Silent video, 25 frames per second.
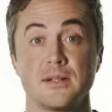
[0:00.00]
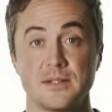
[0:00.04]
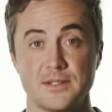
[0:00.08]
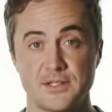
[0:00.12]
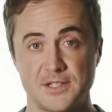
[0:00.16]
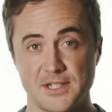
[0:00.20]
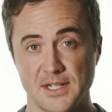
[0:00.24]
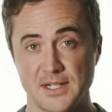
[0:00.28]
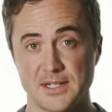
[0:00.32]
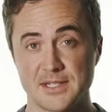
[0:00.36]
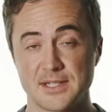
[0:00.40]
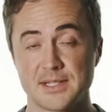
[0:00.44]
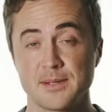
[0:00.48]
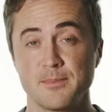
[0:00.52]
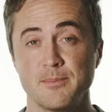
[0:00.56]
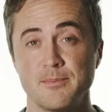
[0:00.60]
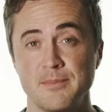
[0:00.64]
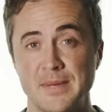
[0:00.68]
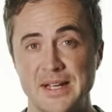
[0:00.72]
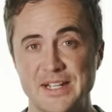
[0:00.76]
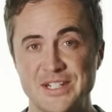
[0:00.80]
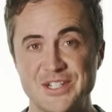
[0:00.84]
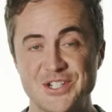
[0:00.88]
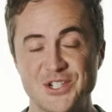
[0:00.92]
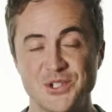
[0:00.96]
Just
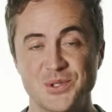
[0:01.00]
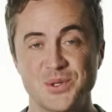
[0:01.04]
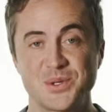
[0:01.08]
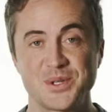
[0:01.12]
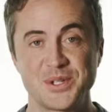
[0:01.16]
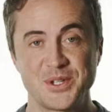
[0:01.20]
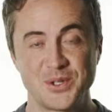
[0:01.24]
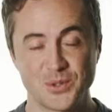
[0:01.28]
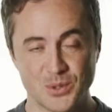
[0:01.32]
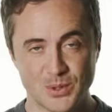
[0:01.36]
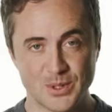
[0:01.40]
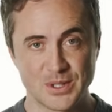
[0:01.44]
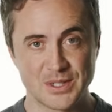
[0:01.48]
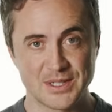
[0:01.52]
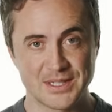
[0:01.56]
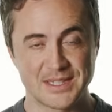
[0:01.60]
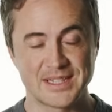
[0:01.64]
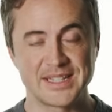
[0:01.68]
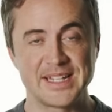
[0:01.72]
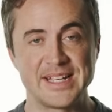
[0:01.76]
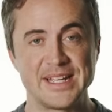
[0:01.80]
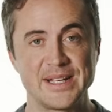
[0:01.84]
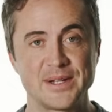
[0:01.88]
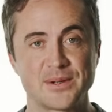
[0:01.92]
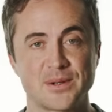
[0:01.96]
make sure you're
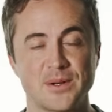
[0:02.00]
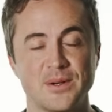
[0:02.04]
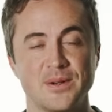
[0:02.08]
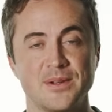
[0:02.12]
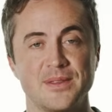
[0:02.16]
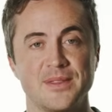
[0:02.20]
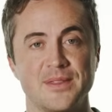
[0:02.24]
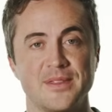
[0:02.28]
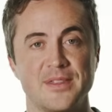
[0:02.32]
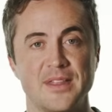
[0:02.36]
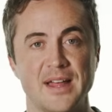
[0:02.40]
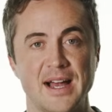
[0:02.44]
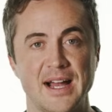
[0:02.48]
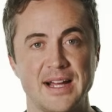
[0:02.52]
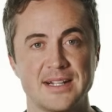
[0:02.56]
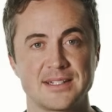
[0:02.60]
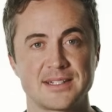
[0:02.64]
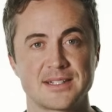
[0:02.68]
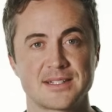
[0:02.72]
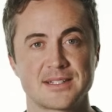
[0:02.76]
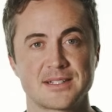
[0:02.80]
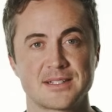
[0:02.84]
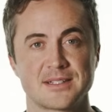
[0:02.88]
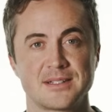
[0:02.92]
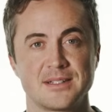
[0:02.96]
clear on
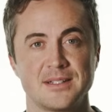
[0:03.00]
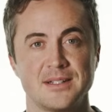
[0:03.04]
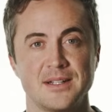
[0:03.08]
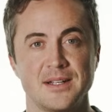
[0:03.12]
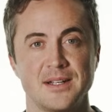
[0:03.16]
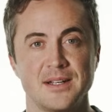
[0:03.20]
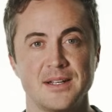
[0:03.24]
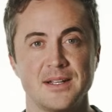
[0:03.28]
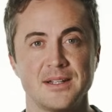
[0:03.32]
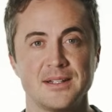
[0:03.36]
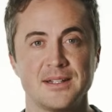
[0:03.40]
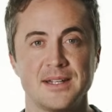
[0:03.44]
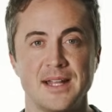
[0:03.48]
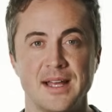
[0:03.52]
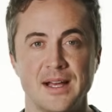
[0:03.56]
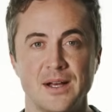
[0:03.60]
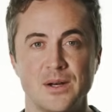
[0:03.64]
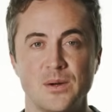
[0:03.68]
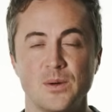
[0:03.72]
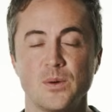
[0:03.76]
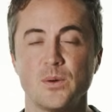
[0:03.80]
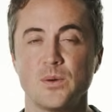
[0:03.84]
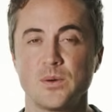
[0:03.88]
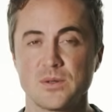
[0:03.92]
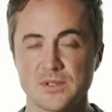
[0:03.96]
that.
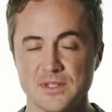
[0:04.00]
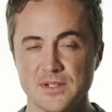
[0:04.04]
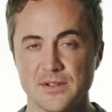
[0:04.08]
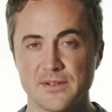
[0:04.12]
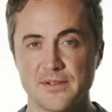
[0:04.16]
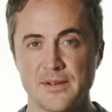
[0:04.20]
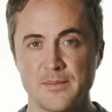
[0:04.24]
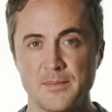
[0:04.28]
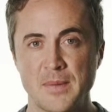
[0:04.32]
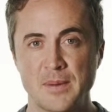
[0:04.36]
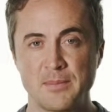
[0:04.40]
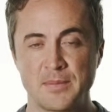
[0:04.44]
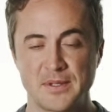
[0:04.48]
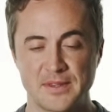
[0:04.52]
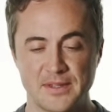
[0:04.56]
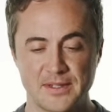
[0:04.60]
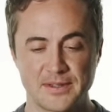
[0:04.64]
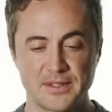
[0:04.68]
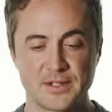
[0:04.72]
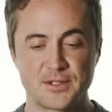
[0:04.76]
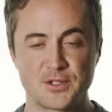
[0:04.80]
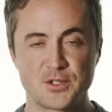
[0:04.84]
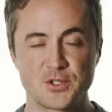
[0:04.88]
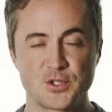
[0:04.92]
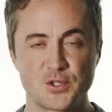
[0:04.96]
Now, also remember
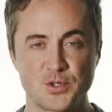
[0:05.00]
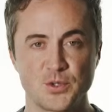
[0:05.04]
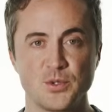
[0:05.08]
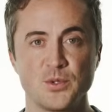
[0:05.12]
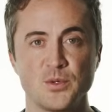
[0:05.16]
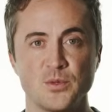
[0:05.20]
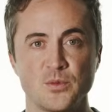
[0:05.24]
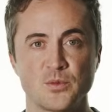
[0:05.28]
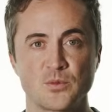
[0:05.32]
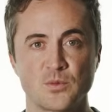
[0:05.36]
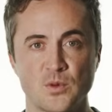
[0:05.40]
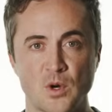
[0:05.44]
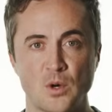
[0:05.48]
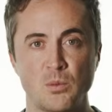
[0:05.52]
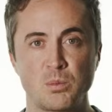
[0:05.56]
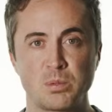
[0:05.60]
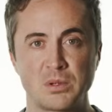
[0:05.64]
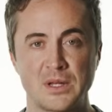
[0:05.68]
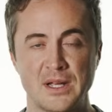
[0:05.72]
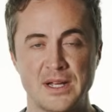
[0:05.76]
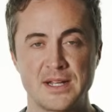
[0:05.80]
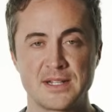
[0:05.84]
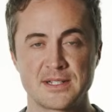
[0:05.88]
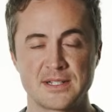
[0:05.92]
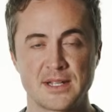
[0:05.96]
that the two role
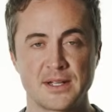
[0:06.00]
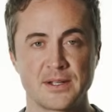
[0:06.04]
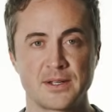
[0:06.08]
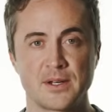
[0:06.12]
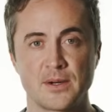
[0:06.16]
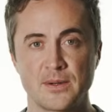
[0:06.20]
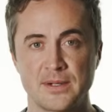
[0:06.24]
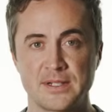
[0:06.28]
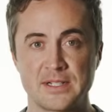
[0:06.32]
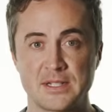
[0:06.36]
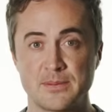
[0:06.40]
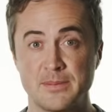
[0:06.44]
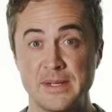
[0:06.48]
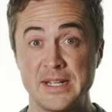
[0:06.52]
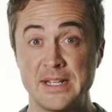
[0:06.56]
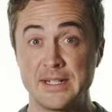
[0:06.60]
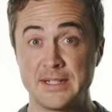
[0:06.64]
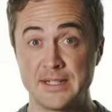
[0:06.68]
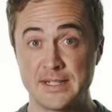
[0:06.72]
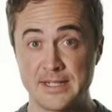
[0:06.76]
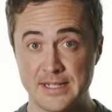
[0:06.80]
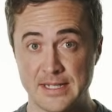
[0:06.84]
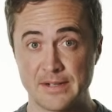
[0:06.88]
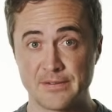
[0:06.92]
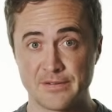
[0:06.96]
plays are going to be
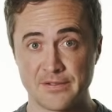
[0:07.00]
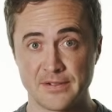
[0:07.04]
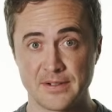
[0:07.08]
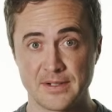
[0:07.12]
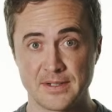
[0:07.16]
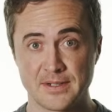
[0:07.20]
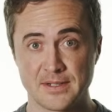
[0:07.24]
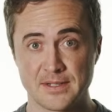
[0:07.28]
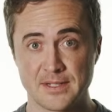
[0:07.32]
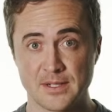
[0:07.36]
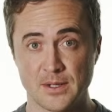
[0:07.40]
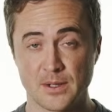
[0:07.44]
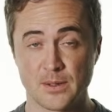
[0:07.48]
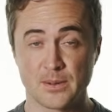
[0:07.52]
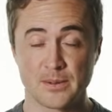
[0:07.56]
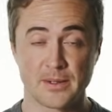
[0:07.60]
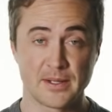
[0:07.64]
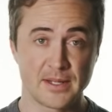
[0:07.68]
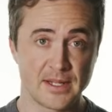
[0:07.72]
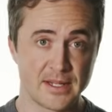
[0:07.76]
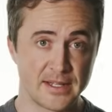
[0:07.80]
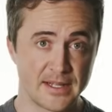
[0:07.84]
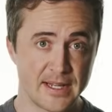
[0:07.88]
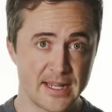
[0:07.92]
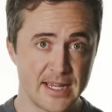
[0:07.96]
different. So
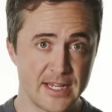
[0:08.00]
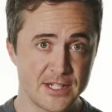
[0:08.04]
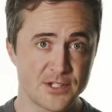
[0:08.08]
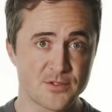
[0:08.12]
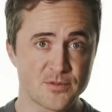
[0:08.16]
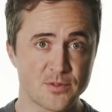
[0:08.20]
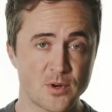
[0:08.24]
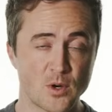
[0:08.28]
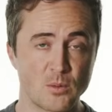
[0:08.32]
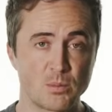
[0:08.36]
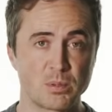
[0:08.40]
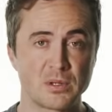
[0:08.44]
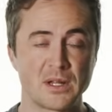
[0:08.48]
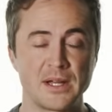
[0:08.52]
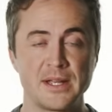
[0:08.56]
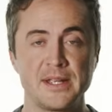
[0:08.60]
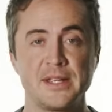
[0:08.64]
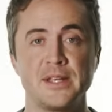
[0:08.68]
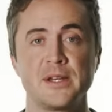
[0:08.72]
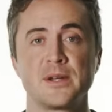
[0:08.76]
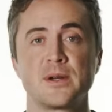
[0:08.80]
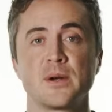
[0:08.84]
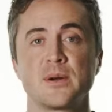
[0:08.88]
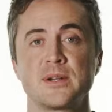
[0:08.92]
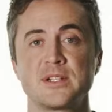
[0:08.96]
in each role
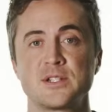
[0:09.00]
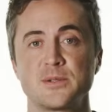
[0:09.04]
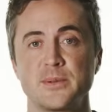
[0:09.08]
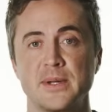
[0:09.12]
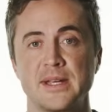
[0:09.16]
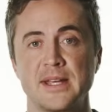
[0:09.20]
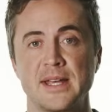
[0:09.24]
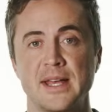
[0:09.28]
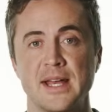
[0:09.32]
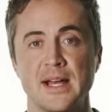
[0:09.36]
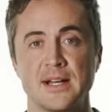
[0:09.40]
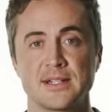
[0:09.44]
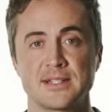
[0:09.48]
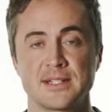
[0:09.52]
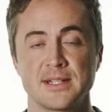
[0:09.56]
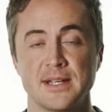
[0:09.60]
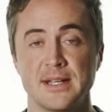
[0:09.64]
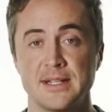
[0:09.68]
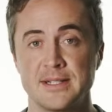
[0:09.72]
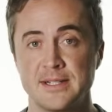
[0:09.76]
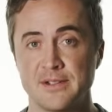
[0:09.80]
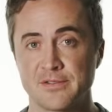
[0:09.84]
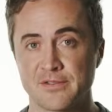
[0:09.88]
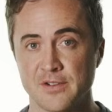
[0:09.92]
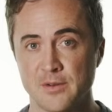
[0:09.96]
play, you're going to encounter
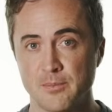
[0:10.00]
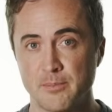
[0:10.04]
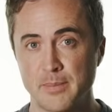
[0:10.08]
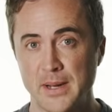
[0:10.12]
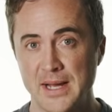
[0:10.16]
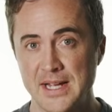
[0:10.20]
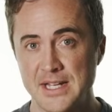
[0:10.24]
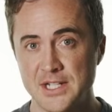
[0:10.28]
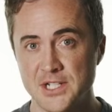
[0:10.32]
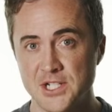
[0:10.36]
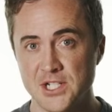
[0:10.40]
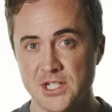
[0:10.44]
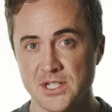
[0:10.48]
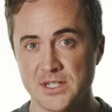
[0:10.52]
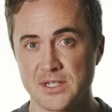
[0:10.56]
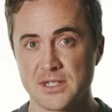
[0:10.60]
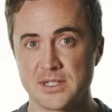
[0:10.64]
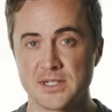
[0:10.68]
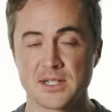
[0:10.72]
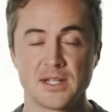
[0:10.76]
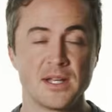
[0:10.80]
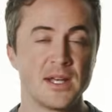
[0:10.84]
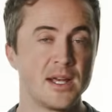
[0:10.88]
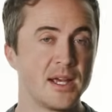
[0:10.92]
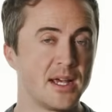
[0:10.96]
a different
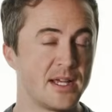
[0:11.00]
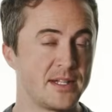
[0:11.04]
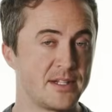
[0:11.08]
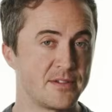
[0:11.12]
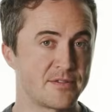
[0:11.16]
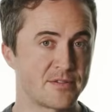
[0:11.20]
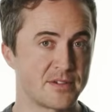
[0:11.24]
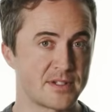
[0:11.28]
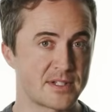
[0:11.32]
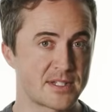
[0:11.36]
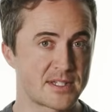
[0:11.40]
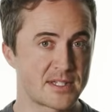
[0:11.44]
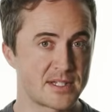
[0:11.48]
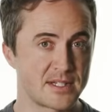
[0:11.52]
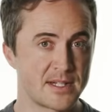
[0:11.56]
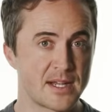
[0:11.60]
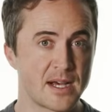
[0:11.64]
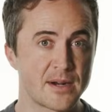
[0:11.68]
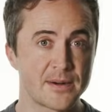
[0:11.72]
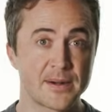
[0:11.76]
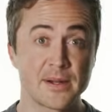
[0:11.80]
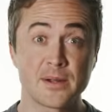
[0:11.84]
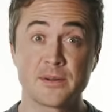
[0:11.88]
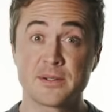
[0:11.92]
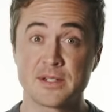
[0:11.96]
patient, a different
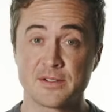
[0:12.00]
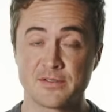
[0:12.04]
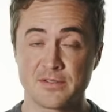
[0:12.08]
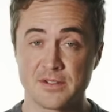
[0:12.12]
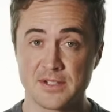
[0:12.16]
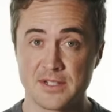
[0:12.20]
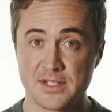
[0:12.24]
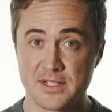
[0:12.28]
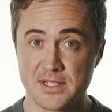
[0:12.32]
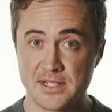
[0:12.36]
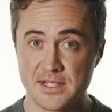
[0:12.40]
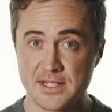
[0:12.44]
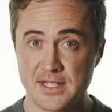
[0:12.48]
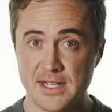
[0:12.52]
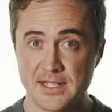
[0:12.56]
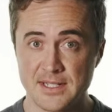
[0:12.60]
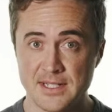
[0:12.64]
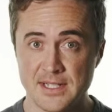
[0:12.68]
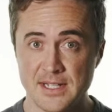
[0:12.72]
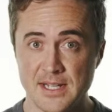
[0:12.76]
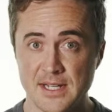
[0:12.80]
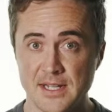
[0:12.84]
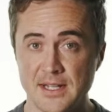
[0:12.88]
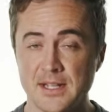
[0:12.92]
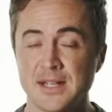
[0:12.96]
scenario, a different
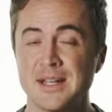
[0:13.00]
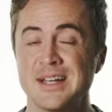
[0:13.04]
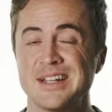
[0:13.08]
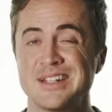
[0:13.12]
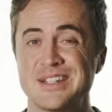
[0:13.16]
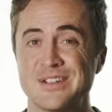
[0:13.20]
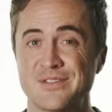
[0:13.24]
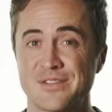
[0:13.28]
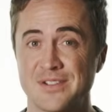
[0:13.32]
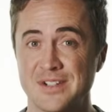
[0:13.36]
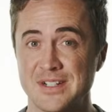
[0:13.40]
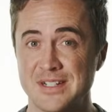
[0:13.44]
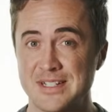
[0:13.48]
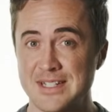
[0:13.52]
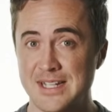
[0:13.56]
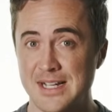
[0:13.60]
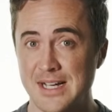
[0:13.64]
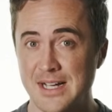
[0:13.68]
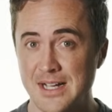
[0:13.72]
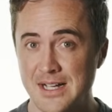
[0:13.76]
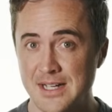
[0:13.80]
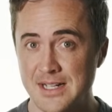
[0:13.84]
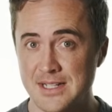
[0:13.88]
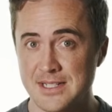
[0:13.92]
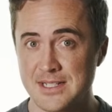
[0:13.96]
setting, different
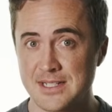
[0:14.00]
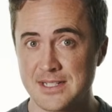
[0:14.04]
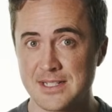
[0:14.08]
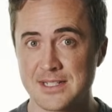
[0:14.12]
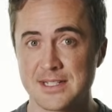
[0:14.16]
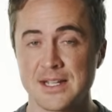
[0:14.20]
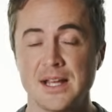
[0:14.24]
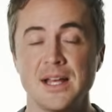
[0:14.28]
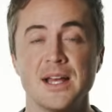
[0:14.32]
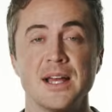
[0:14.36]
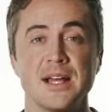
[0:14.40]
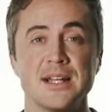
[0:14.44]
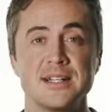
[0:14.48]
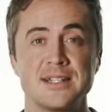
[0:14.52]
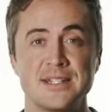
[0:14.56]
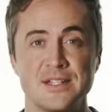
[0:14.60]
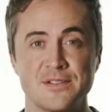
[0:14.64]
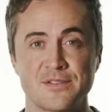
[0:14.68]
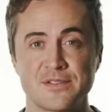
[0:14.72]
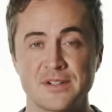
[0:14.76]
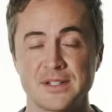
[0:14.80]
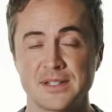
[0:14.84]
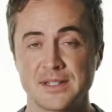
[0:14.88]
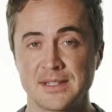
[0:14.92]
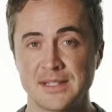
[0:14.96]
tasks, a
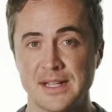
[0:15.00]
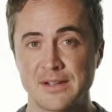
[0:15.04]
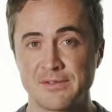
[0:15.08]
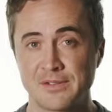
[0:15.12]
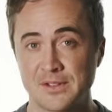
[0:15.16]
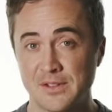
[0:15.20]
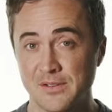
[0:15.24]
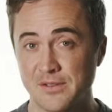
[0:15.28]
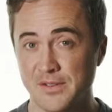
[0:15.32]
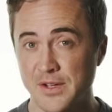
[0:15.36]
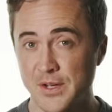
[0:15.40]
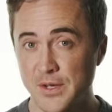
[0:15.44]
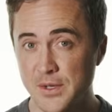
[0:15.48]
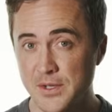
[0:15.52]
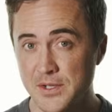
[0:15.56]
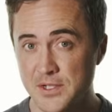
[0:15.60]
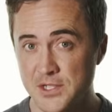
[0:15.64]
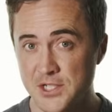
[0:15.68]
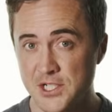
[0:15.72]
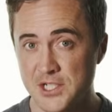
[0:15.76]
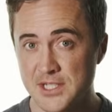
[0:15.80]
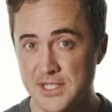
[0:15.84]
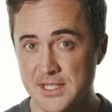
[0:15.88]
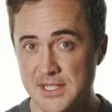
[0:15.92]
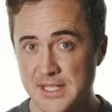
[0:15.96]
different level of
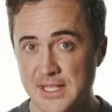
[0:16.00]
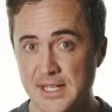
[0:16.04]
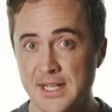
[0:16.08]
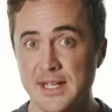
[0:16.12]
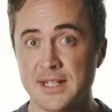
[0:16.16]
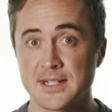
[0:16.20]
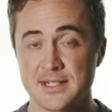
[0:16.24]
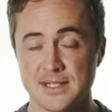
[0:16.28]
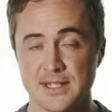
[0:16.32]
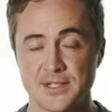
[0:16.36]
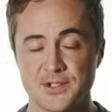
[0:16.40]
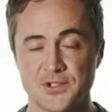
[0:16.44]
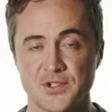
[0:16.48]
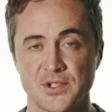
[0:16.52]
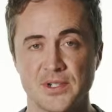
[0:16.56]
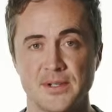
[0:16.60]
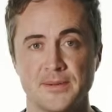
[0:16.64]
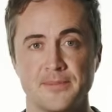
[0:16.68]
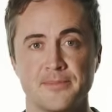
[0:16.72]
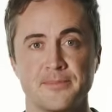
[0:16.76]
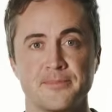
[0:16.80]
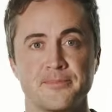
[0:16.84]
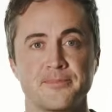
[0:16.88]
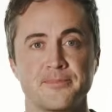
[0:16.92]
urgency, etc.